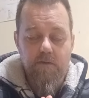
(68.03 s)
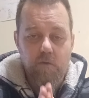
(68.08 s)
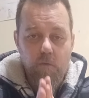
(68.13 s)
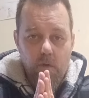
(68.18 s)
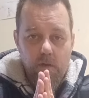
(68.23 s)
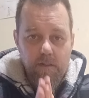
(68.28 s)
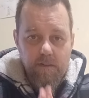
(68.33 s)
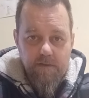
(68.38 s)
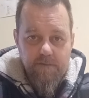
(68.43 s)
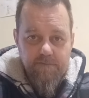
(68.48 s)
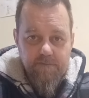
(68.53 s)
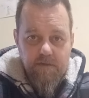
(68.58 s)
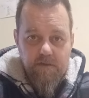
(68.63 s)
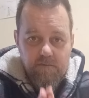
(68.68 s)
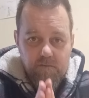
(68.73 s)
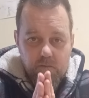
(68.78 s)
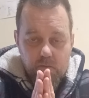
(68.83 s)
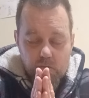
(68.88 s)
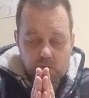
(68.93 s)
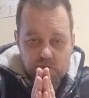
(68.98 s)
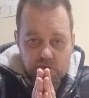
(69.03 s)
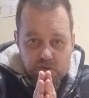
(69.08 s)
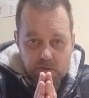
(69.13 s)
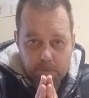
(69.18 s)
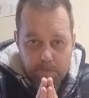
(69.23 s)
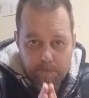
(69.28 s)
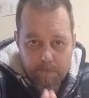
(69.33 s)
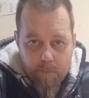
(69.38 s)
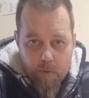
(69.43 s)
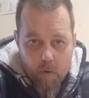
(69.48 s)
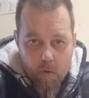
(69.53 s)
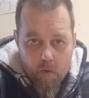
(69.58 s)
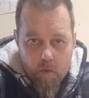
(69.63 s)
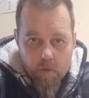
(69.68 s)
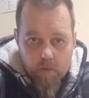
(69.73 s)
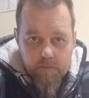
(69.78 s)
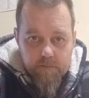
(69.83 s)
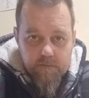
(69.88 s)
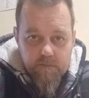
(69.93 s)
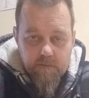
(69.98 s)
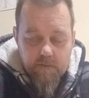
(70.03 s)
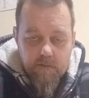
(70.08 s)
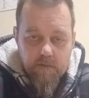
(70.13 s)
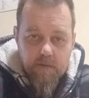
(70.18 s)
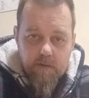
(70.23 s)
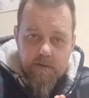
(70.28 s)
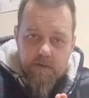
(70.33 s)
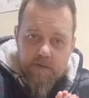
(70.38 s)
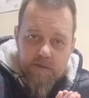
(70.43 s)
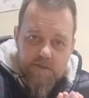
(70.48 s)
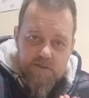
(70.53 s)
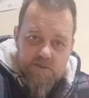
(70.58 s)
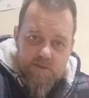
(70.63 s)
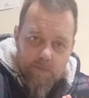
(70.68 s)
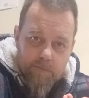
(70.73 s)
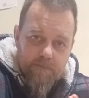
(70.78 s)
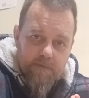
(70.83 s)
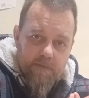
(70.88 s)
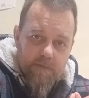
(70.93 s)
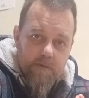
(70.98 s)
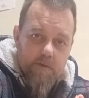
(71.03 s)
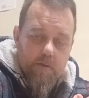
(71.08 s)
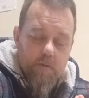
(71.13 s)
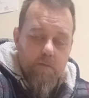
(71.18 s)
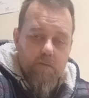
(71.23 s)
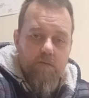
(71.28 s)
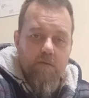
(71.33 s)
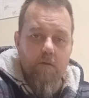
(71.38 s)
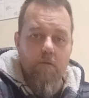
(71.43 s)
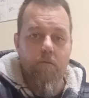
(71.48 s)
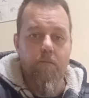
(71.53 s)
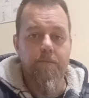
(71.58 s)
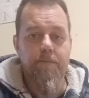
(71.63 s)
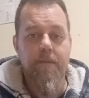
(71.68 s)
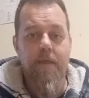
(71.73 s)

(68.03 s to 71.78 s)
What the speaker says: you are lifting to support something that you do,